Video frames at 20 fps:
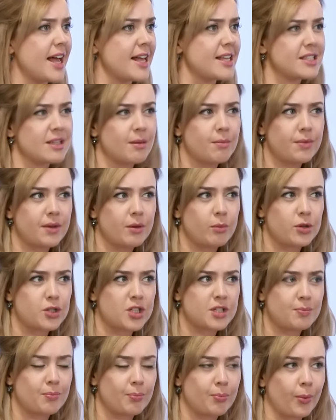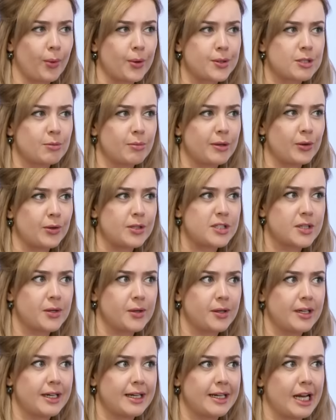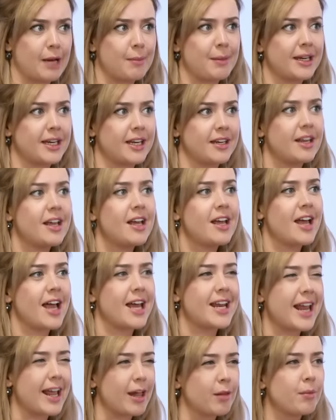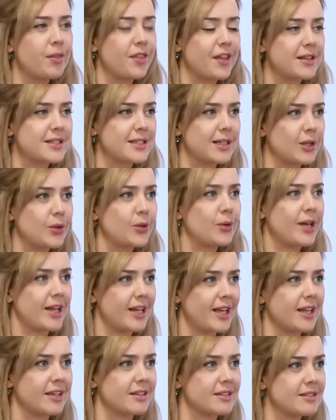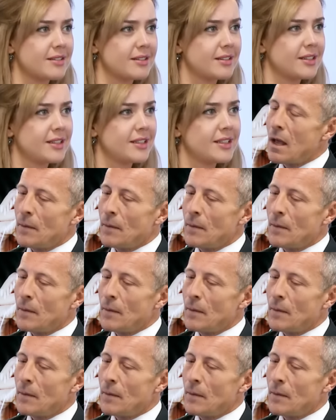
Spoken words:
That is something which is possibly going to come in and help things along, I guess.